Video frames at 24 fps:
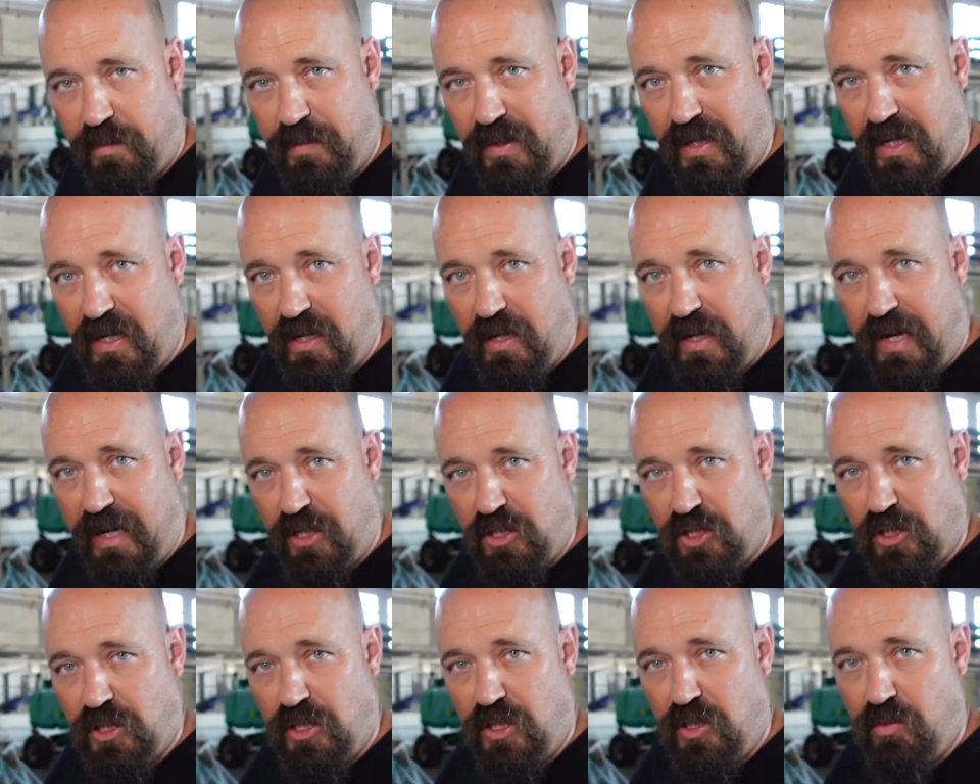I'm gonna
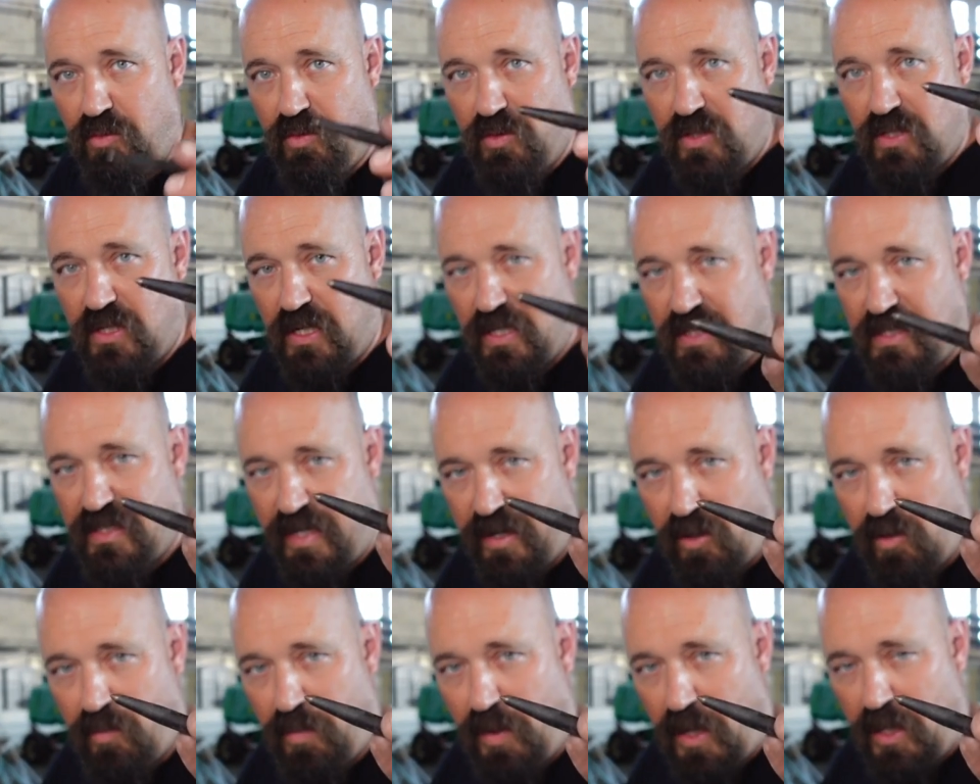actually use a
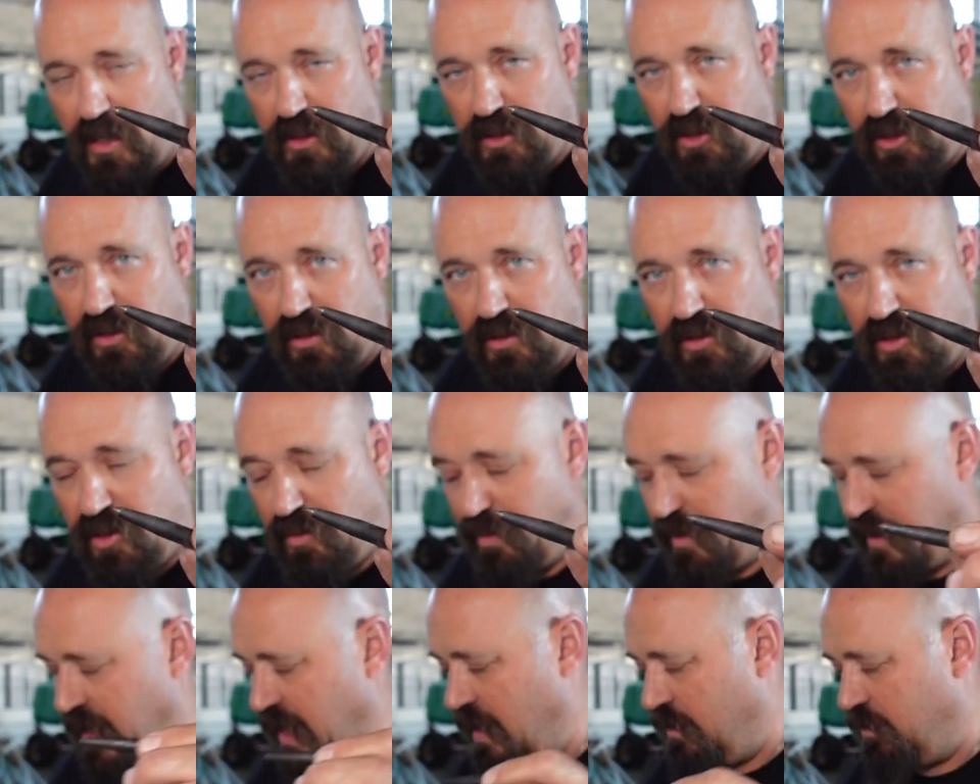center punch
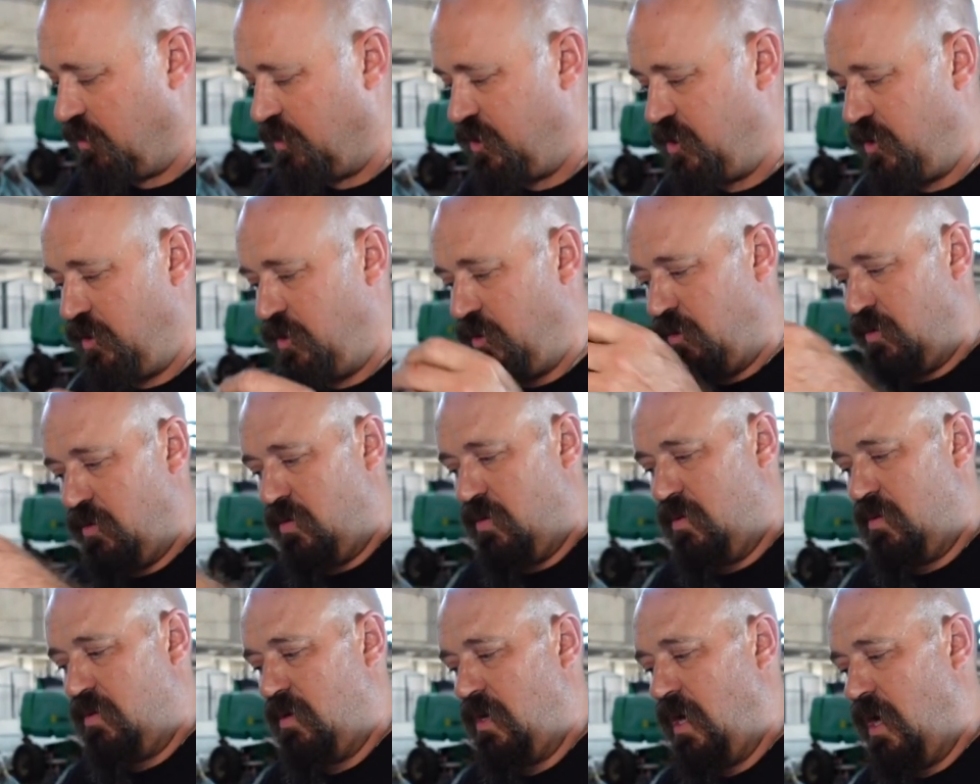to be able to,
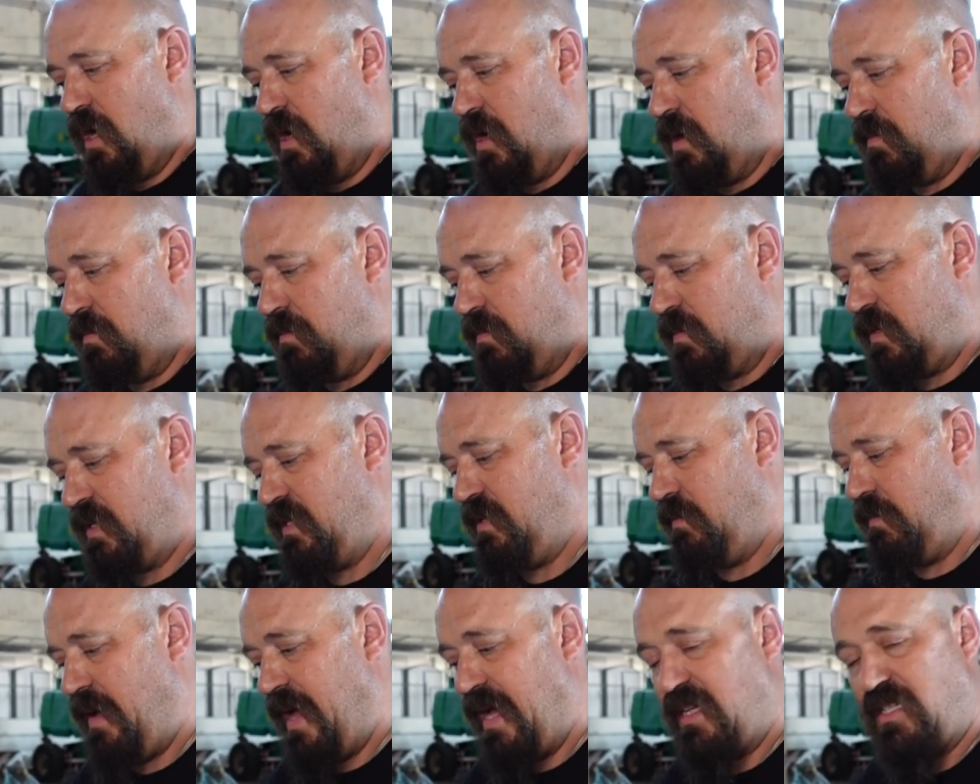um,
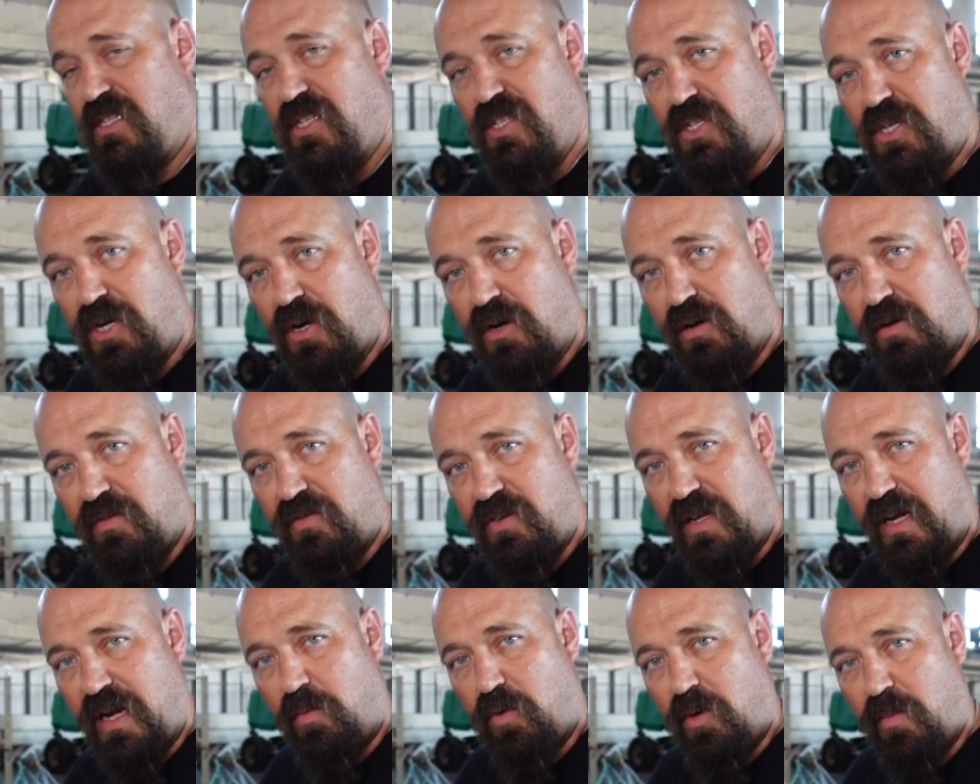cause the mast is
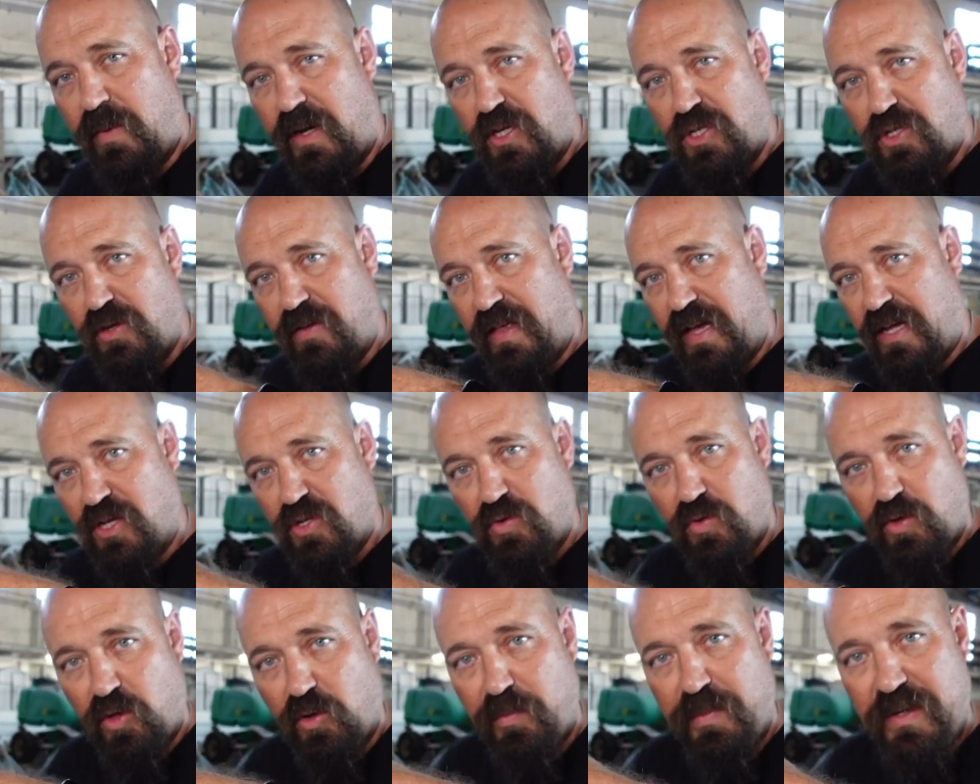curved and I wanna make sure that
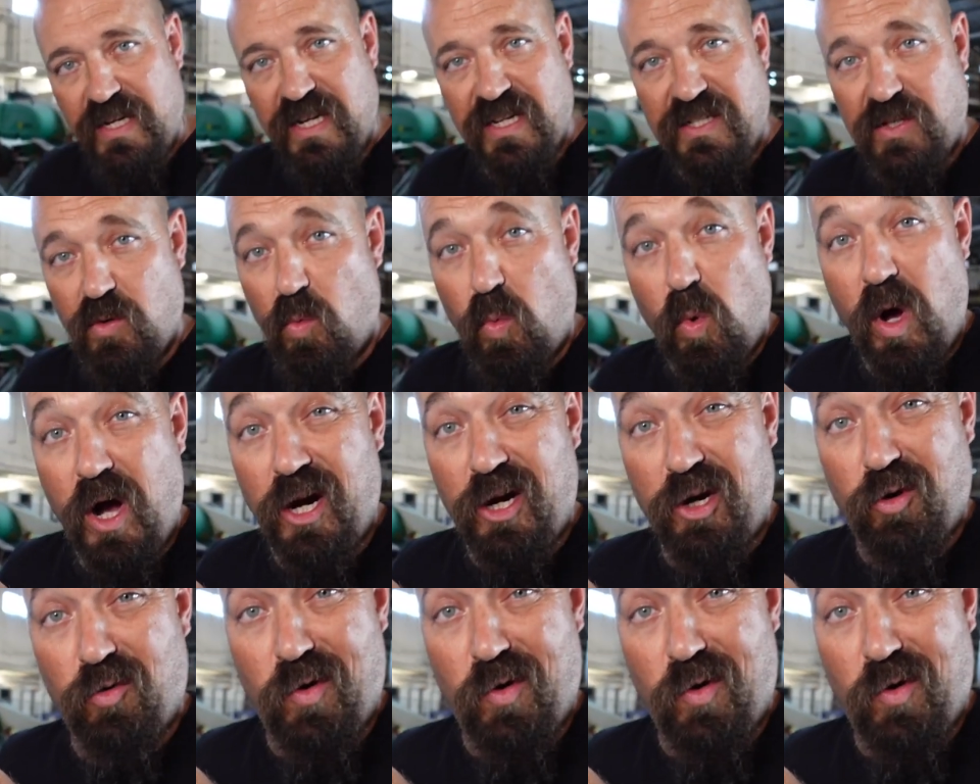drill bit doesn't walk